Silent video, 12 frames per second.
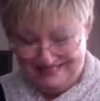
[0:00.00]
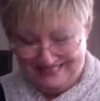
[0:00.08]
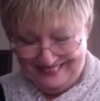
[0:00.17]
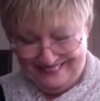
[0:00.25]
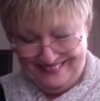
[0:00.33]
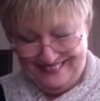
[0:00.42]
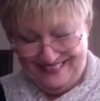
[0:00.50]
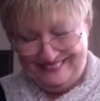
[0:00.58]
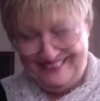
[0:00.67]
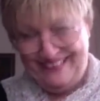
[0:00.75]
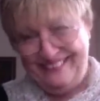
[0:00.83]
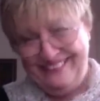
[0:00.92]
sorry,
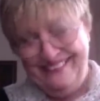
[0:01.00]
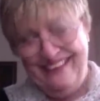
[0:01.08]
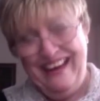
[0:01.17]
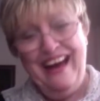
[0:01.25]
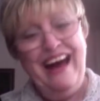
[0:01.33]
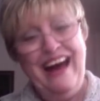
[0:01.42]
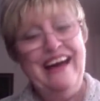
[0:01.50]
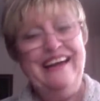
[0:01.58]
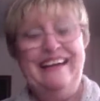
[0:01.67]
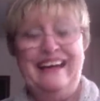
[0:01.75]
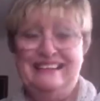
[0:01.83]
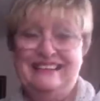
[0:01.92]
I
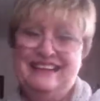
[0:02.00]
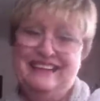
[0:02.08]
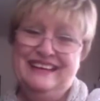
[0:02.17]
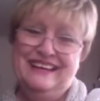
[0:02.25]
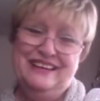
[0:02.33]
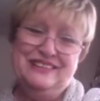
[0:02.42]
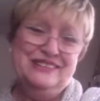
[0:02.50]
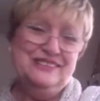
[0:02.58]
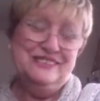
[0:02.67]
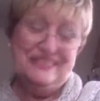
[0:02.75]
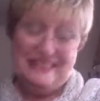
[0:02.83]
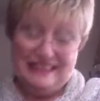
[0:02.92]
get the
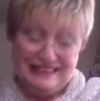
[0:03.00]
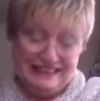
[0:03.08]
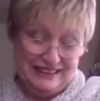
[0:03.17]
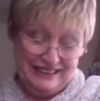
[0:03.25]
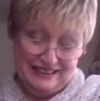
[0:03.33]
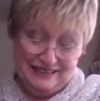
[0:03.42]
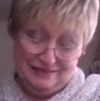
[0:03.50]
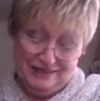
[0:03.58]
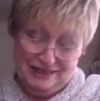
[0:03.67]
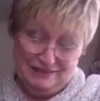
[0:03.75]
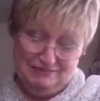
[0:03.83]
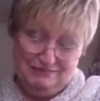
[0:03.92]
giggles, and
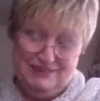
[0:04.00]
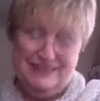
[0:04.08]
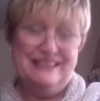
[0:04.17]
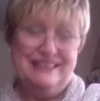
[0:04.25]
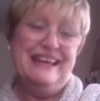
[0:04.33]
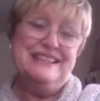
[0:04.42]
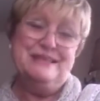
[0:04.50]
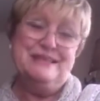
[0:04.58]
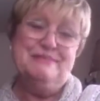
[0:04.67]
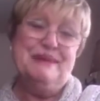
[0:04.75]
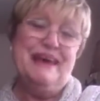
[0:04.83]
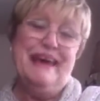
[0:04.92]
it gets
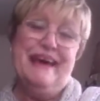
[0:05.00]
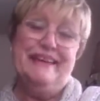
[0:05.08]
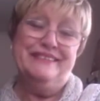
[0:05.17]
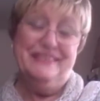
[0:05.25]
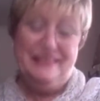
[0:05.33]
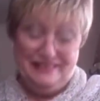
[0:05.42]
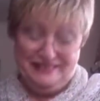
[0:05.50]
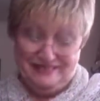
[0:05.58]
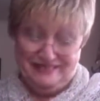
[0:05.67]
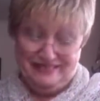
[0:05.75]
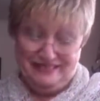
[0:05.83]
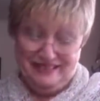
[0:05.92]
bad.
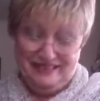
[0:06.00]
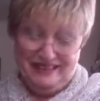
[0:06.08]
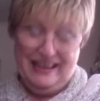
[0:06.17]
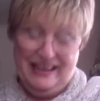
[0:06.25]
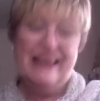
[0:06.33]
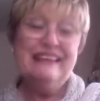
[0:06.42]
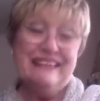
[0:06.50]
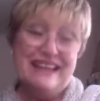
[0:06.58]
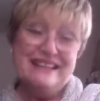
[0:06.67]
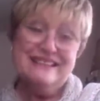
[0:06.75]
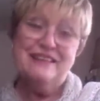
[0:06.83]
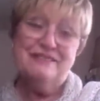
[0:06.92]
And that's a